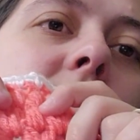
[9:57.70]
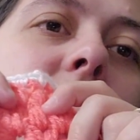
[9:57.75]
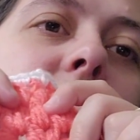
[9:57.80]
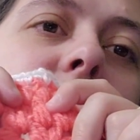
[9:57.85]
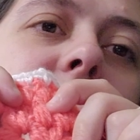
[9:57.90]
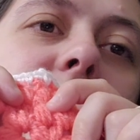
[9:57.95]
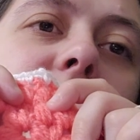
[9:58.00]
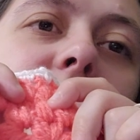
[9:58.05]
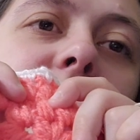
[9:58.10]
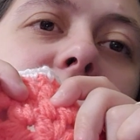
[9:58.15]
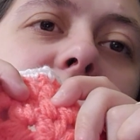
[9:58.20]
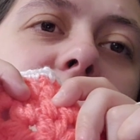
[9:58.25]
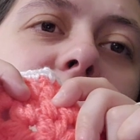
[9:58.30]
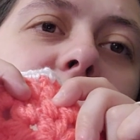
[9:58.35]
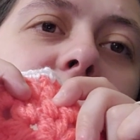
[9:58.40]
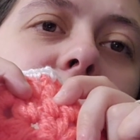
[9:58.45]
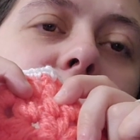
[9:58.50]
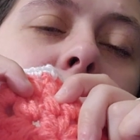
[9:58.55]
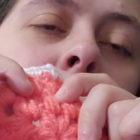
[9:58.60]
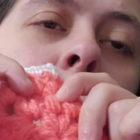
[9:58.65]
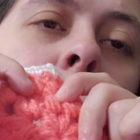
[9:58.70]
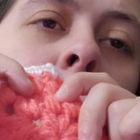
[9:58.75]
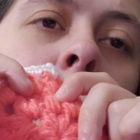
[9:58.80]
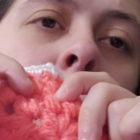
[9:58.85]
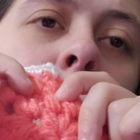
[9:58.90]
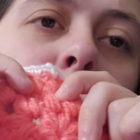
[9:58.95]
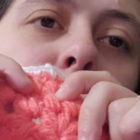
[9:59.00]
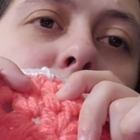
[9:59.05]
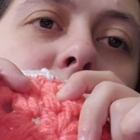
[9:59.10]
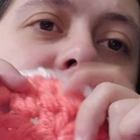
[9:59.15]
is
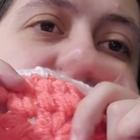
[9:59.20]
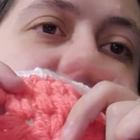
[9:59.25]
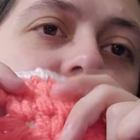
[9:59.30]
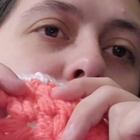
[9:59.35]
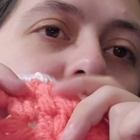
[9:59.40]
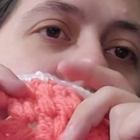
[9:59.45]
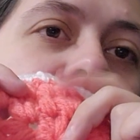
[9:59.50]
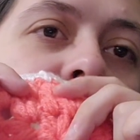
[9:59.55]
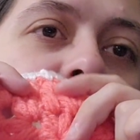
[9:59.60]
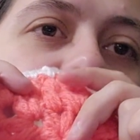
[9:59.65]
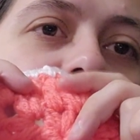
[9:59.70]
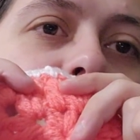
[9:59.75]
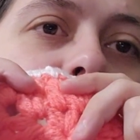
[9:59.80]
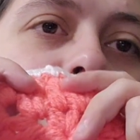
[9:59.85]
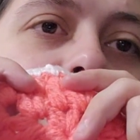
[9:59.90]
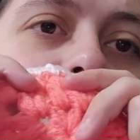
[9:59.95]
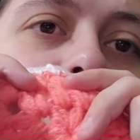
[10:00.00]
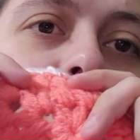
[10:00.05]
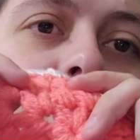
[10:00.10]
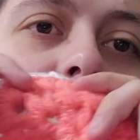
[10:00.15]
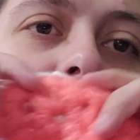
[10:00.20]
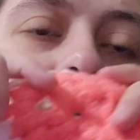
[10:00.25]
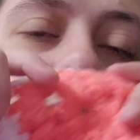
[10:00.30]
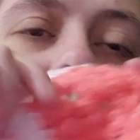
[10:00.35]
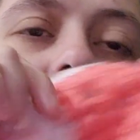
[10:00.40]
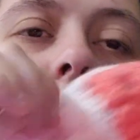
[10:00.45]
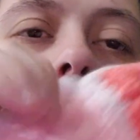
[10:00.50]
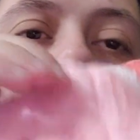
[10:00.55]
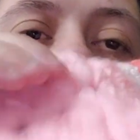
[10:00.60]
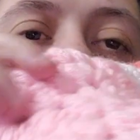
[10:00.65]
persimmons.
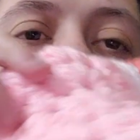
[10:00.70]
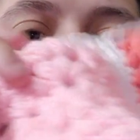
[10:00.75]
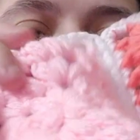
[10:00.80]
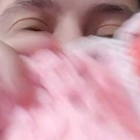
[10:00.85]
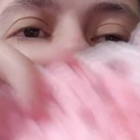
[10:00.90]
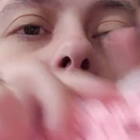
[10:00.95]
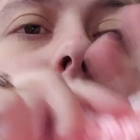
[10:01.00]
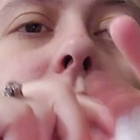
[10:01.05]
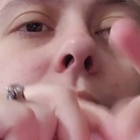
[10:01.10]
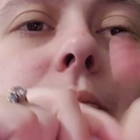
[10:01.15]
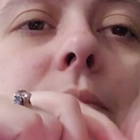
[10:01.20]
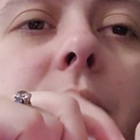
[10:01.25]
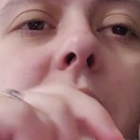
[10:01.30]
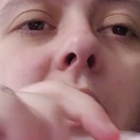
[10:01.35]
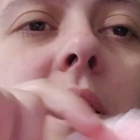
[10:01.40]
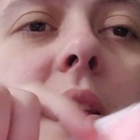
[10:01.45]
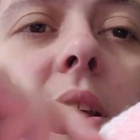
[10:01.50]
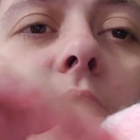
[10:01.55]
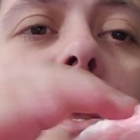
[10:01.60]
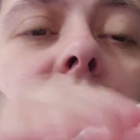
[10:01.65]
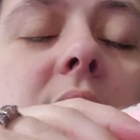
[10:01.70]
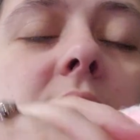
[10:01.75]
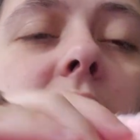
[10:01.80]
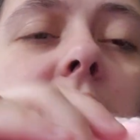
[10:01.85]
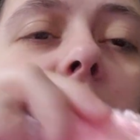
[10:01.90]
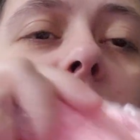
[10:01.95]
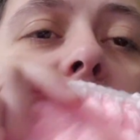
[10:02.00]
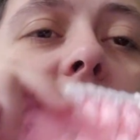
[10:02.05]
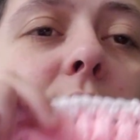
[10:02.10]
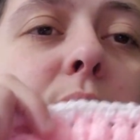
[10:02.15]

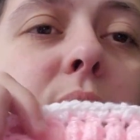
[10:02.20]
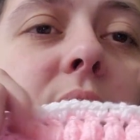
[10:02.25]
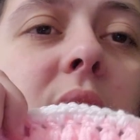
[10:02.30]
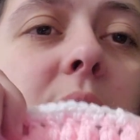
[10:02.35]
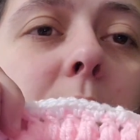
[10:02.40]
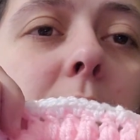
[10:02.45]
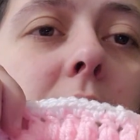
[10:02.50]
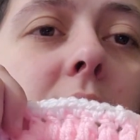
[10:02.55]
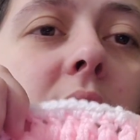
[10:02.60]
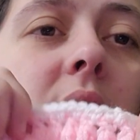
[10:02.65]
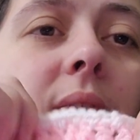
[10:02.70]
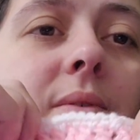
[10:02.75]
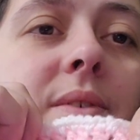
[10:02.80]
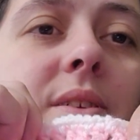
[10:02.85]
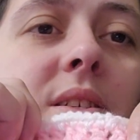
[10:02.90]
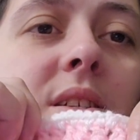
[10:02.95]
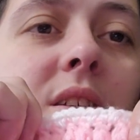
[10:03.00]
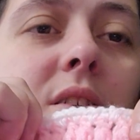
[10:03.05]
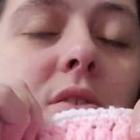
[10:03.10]
This one I believe is